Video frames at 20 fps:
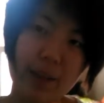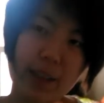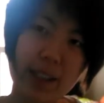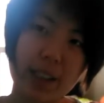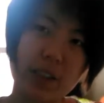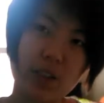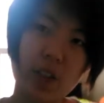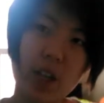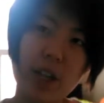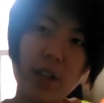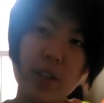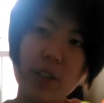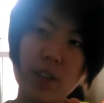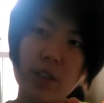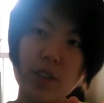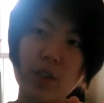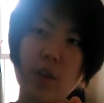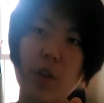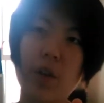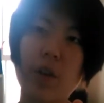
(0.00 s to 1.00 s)
It changes
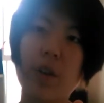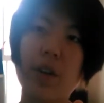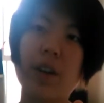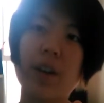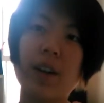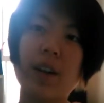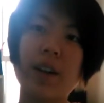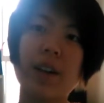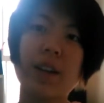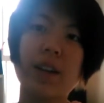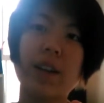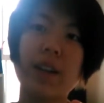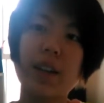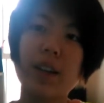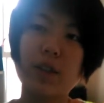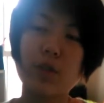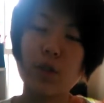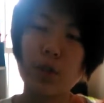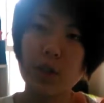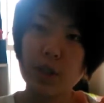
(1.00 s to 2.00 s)
your, it
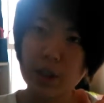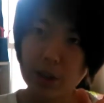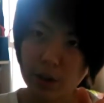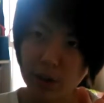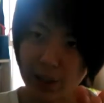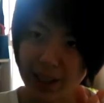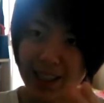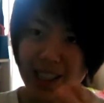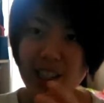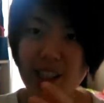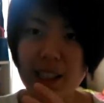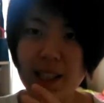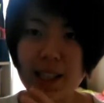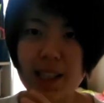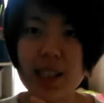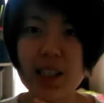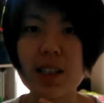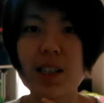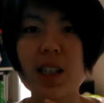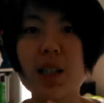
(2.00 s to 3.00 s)
sort of creates
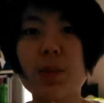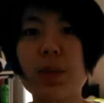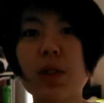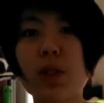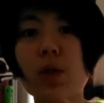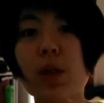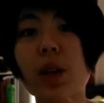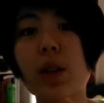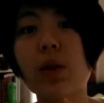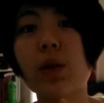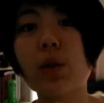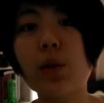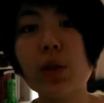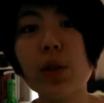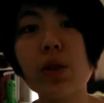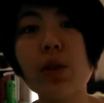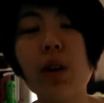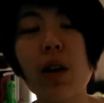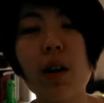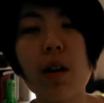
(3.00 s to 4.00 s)
distance between who you
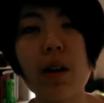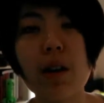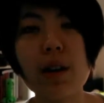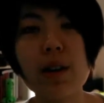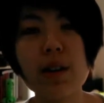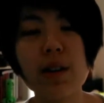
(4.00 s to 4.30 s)
are,